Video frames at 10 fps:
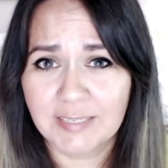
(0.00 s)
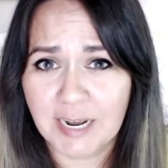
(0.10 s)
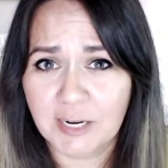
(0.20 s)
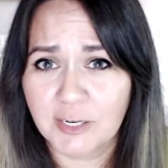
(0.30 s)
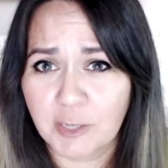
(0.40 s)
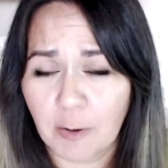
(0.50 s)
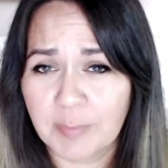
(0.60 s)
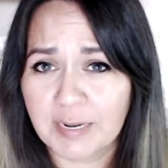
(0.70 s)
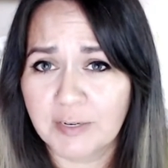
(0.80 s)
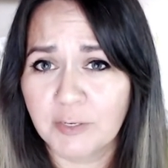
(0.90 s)
take a
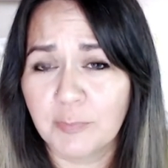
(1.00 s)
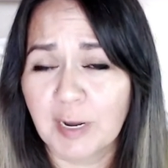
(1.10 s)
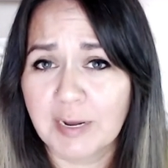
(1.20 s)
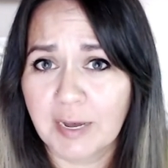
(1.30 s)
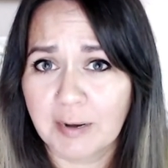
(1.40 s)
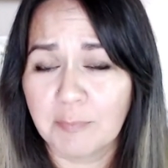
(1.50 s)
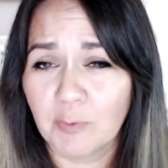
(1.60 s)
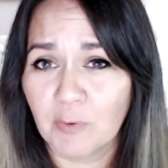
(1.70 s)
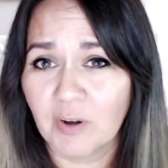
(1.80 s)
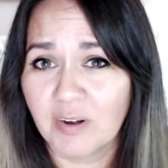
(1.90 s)
Sharpie to my cutting
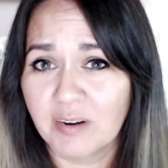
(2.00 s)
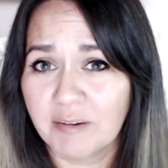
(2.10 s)
board